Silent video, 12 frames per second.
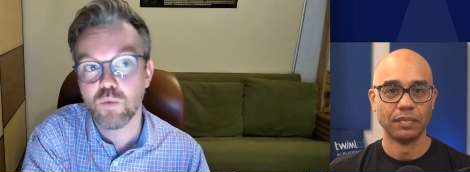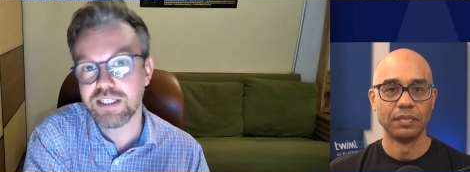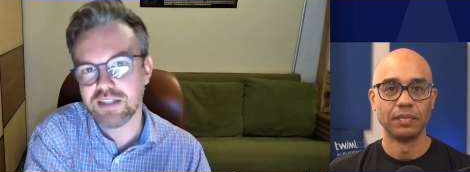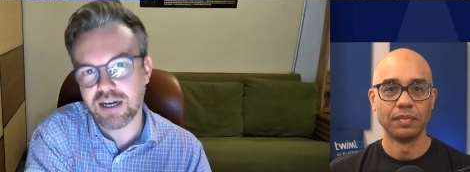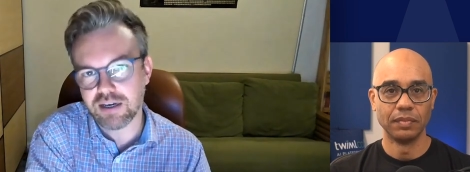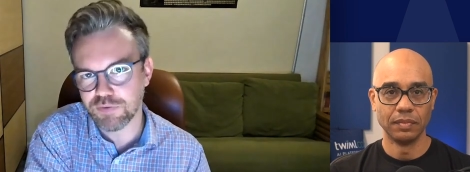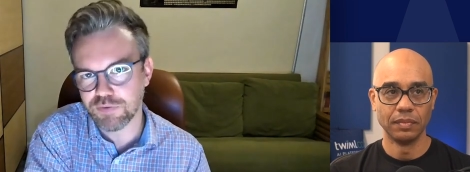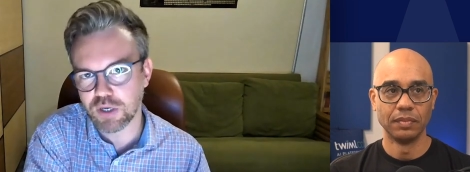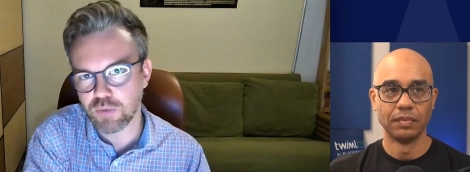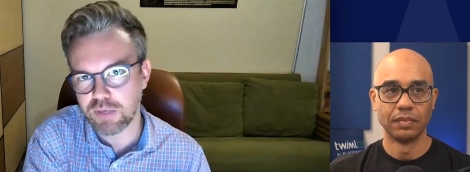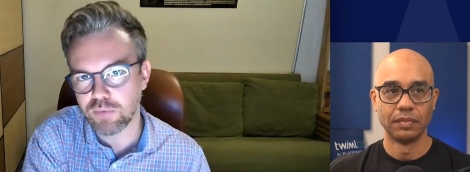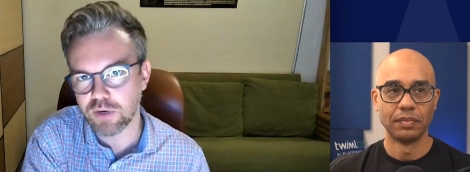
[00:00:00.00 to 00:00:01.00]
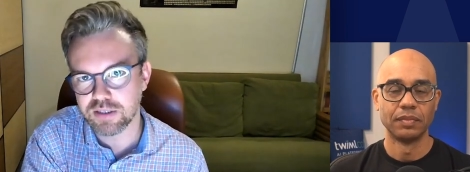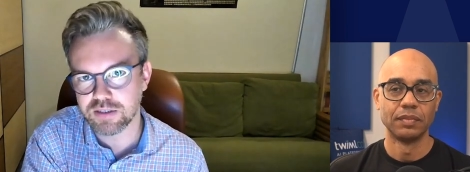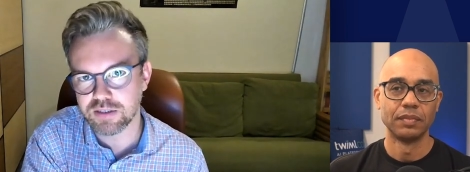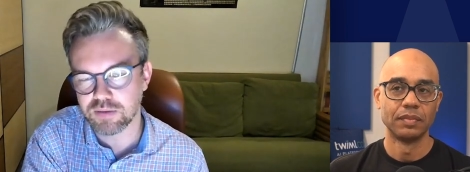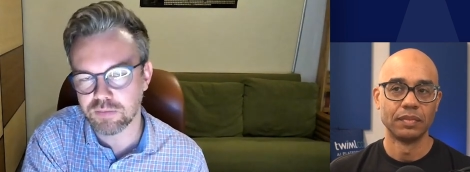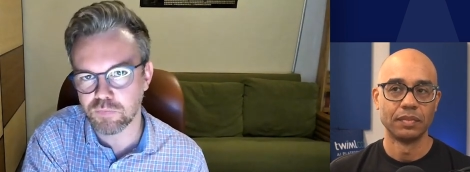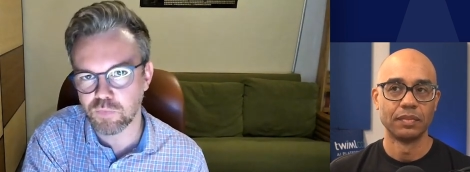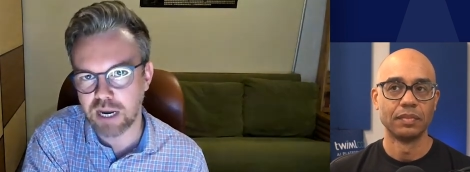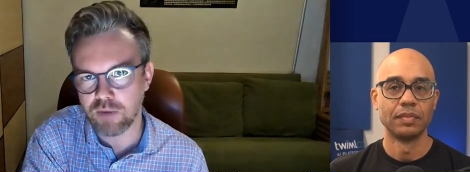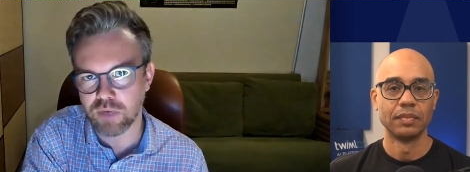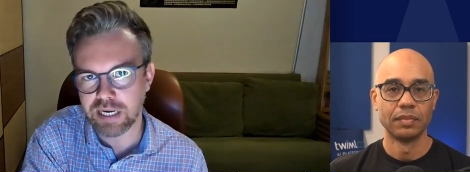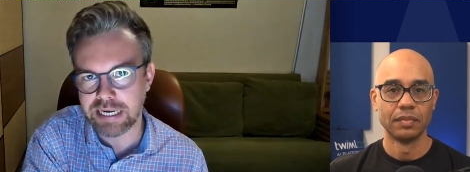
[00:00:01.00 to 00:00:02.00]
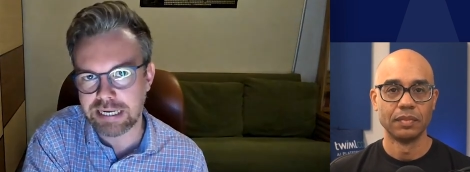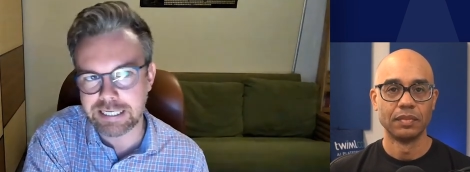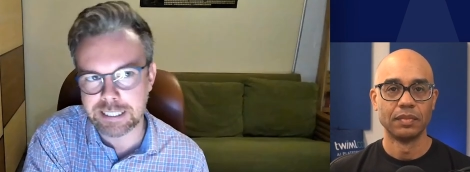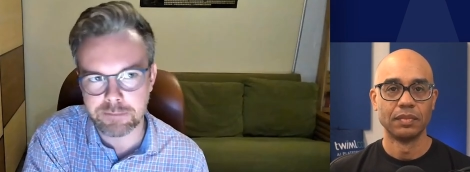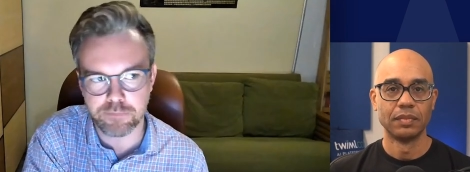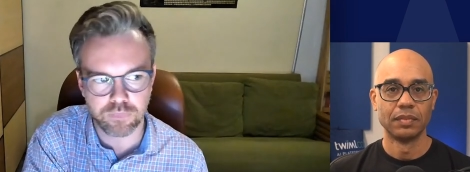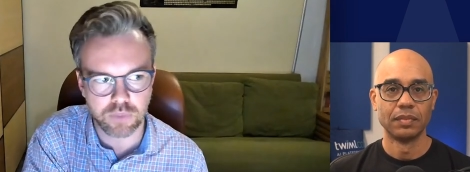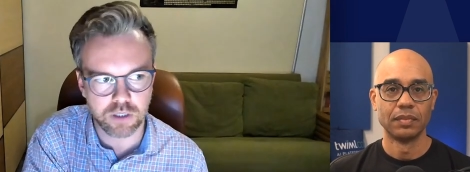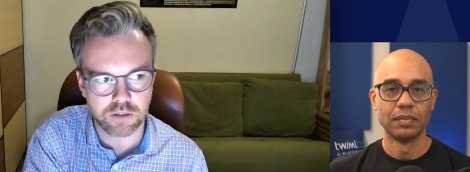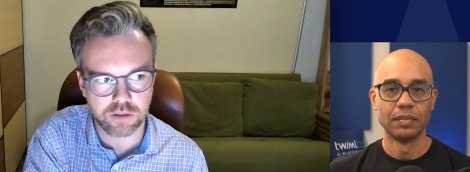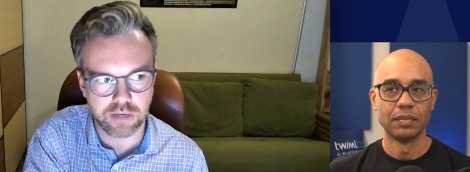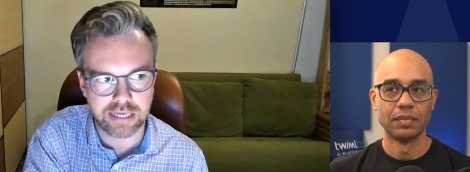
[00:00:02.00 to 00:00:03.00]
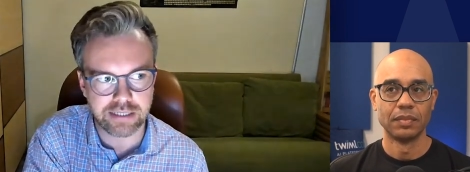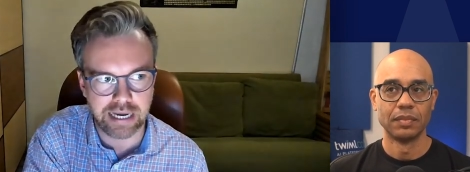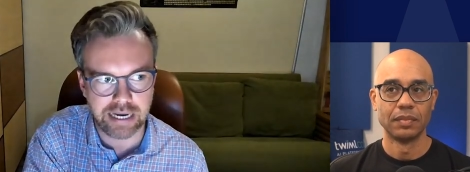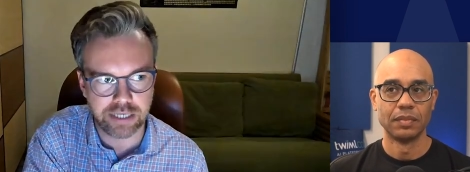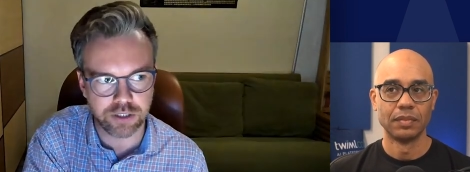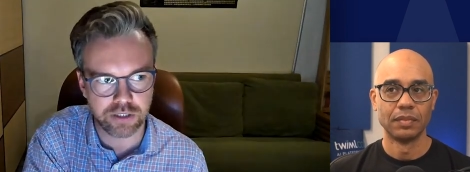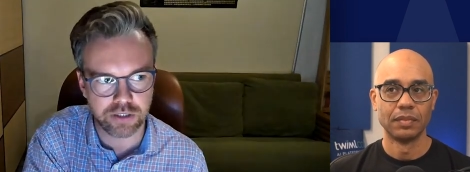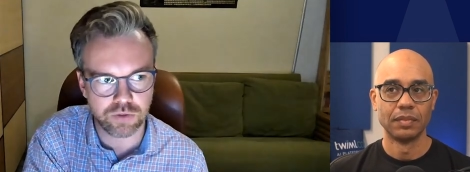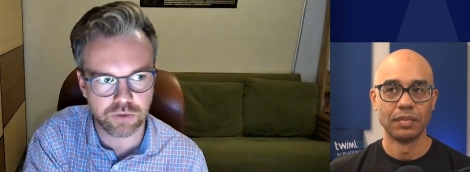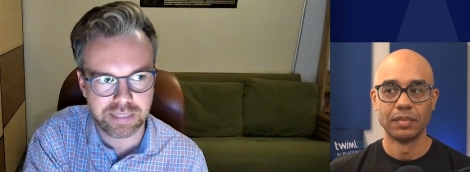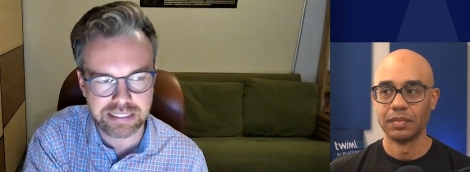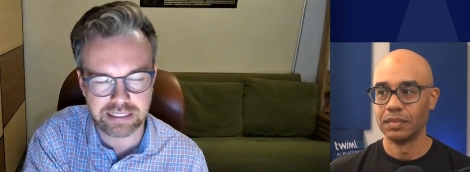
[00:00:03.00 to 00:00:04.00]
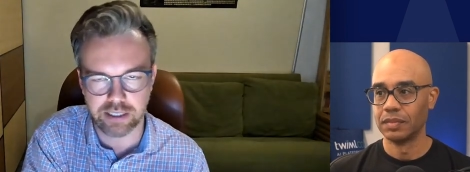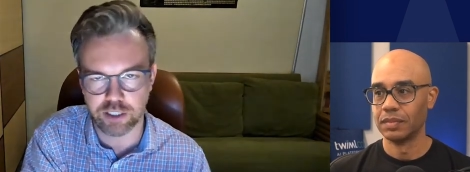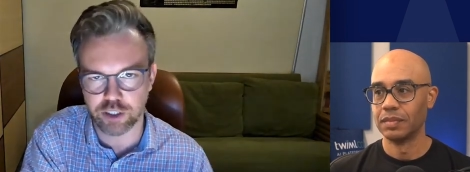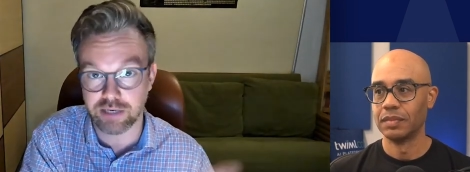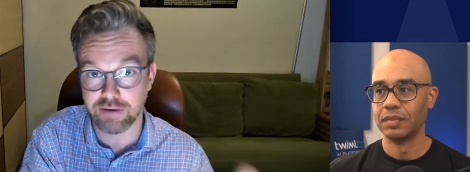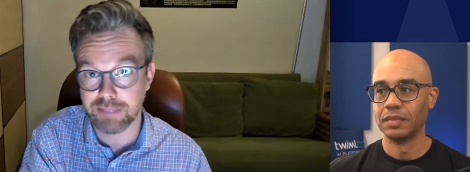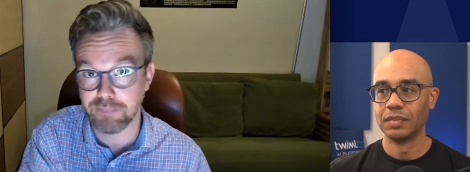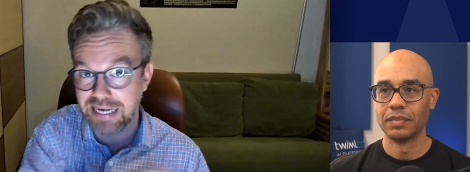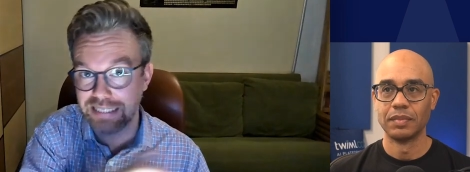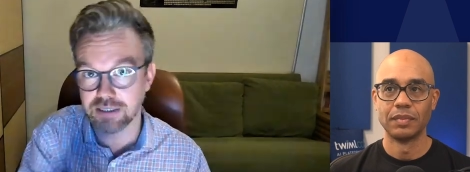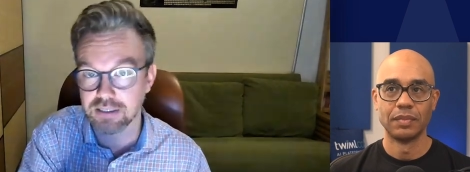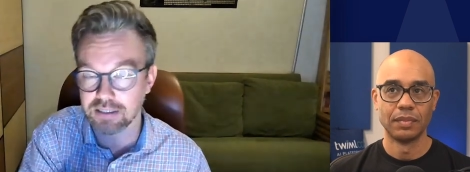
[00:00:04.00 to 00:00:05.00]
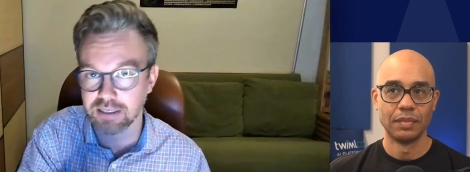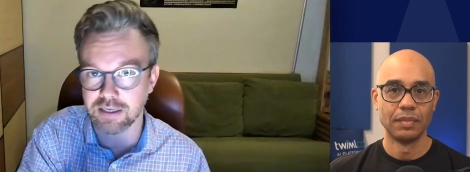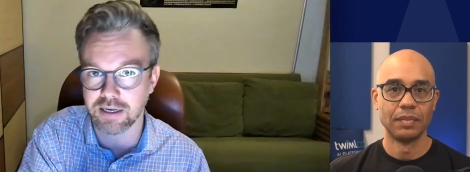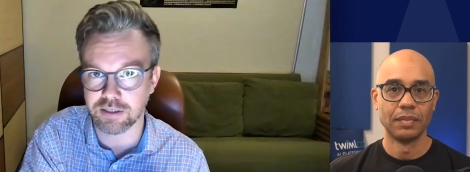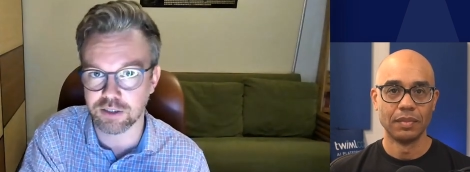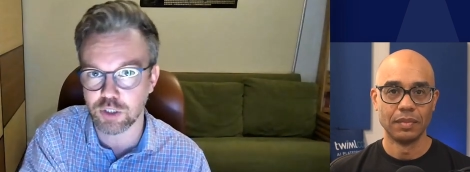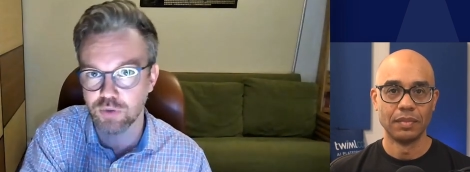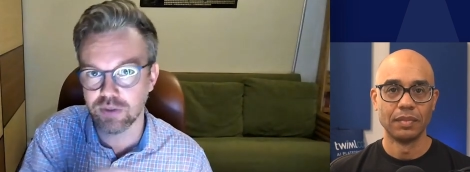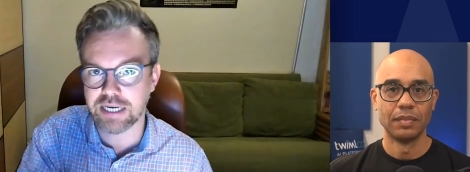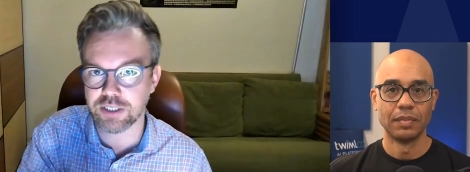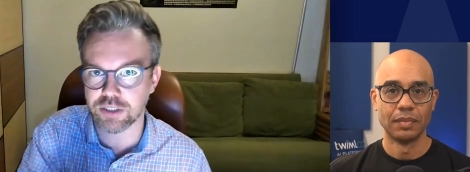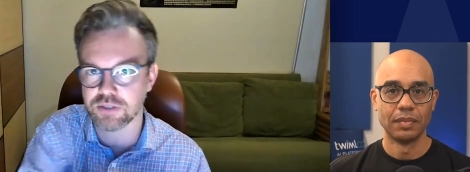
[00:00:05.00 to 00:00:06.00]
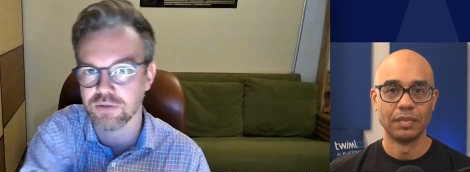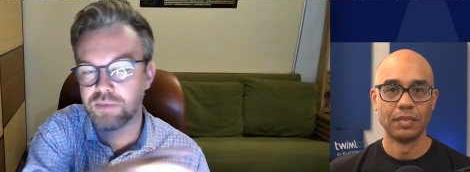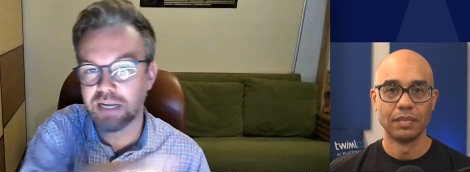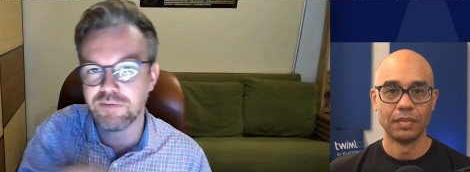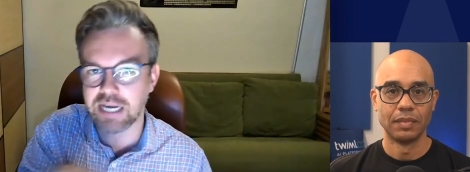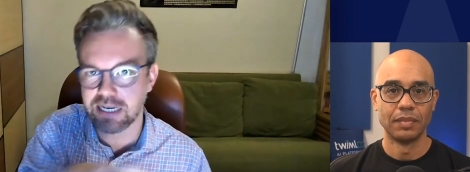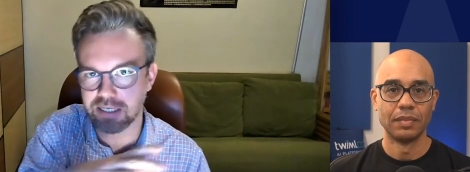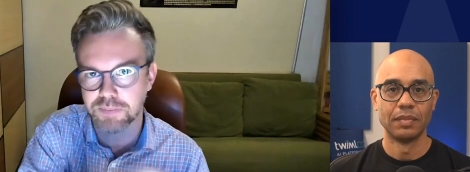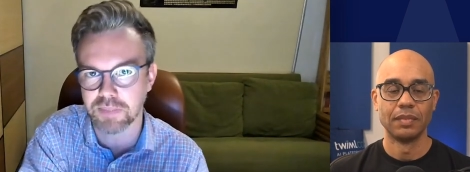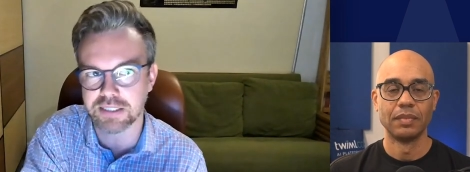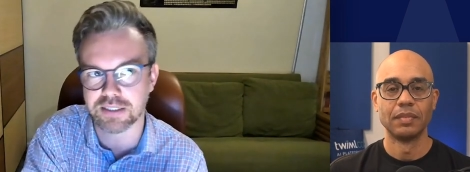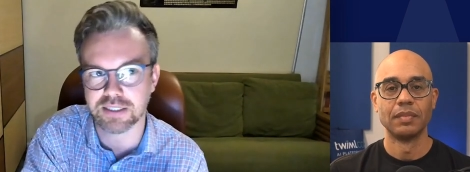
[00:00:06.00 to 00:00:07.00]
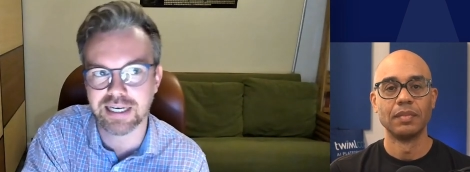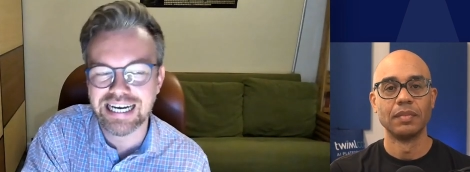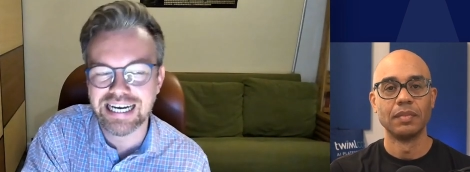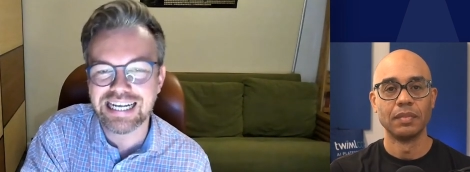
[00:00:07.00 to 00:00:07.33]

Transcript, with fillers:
Speaker 1: We started mm-hmm. with the grid worlds um, and we um, trained agents to basically generate mazes and then student agents to navigate these mazes.